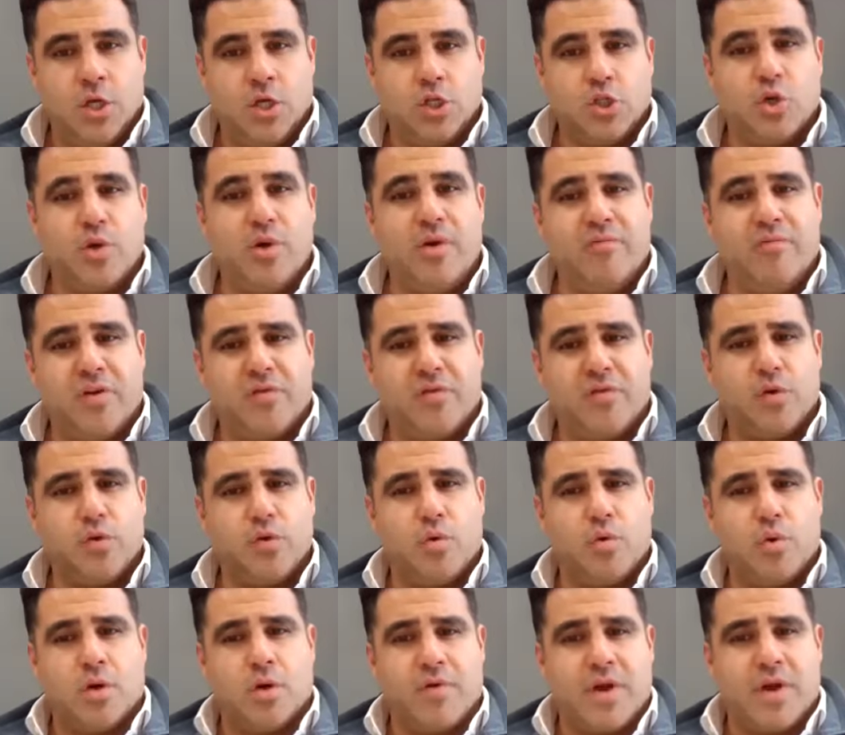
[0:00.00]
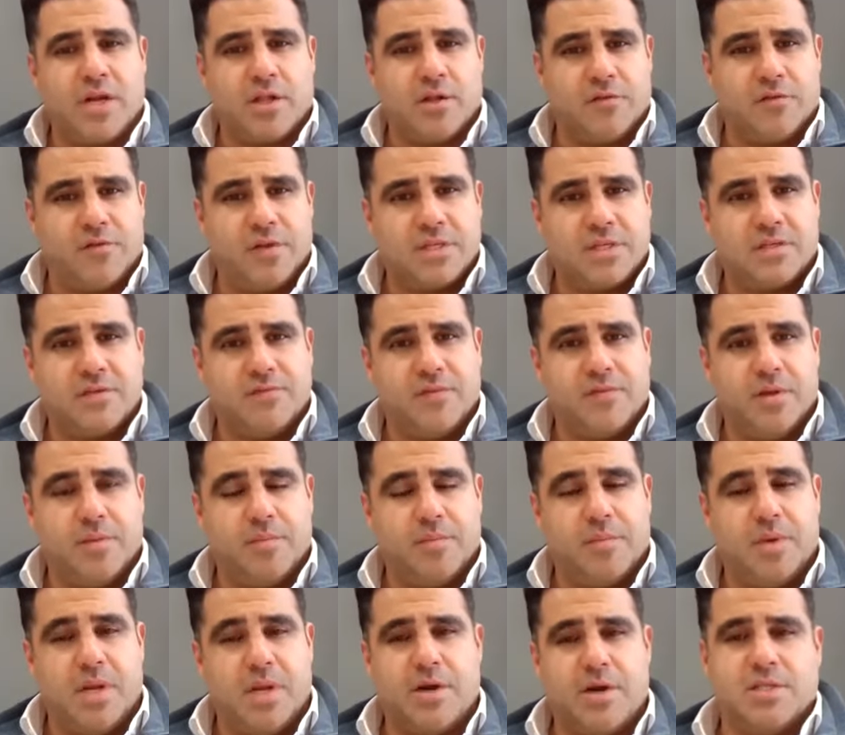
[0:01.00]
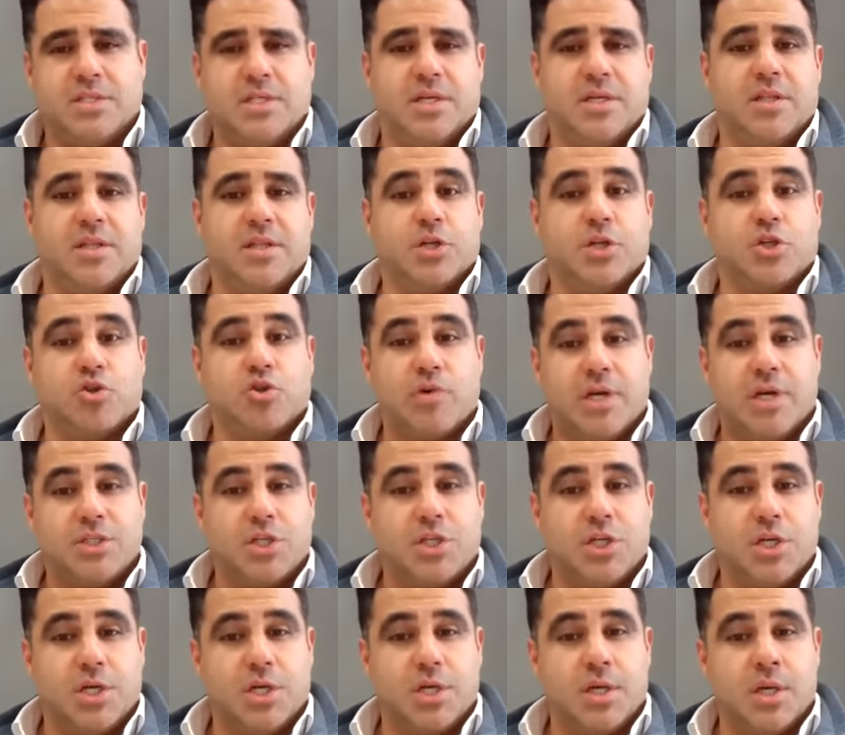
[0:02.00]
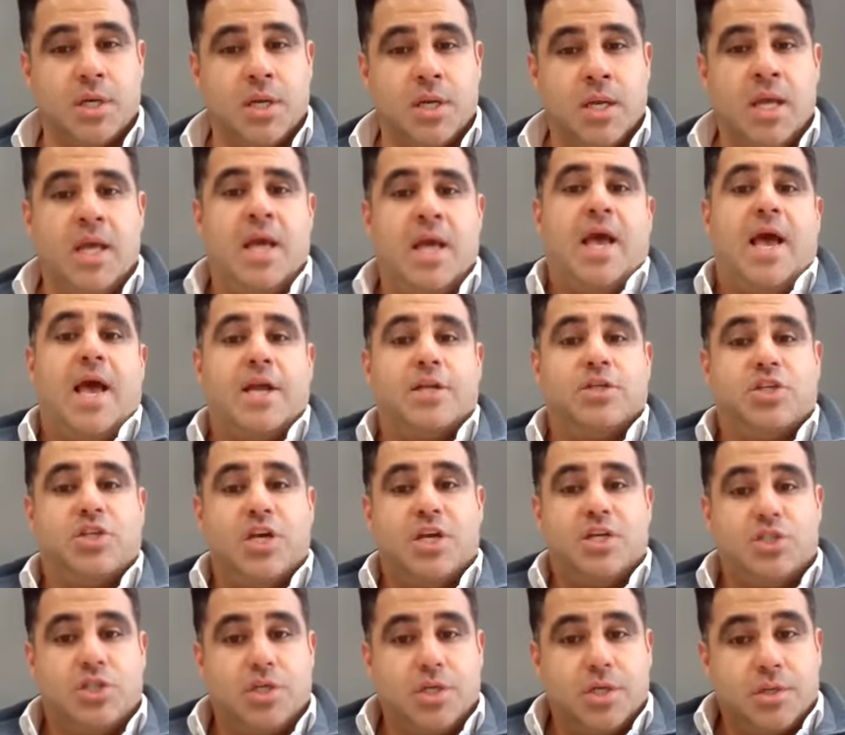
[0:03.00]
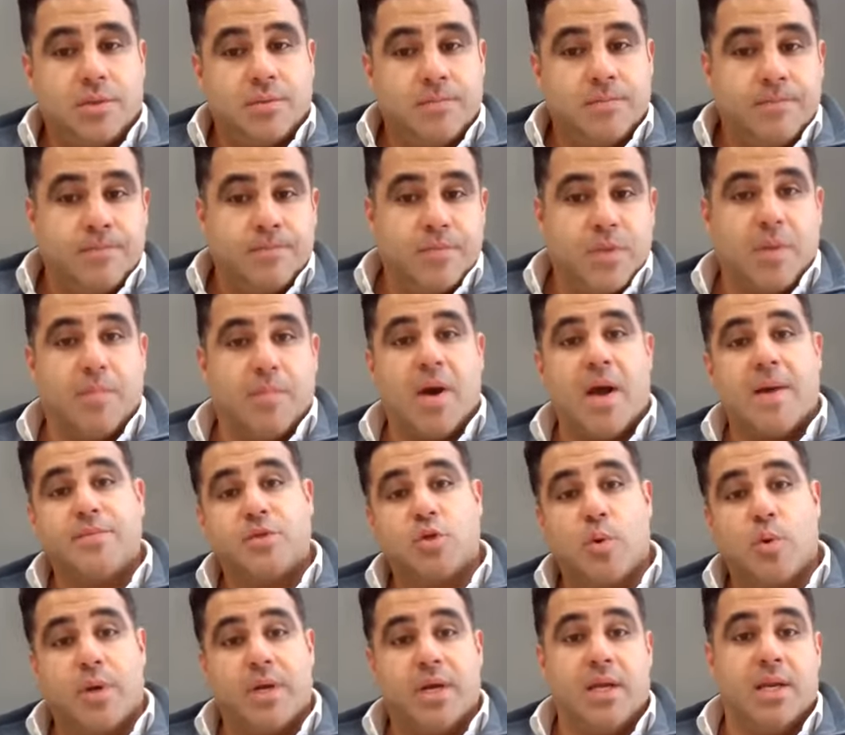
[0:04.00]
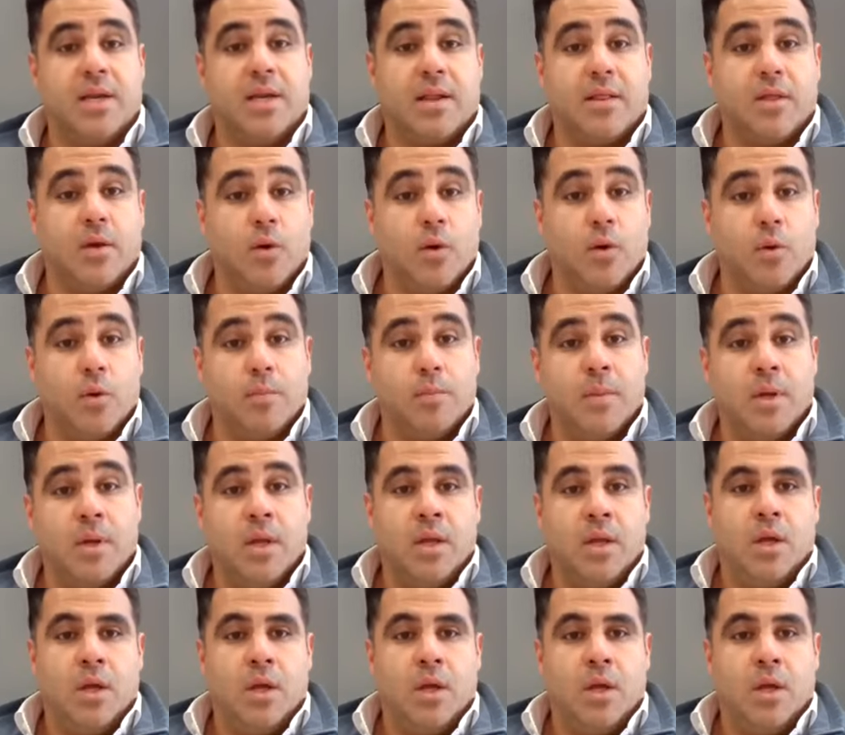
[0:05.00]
So even if you're doing a regular fix and flip, now you're sitting there trenching and changing the pipes going in and out of the home.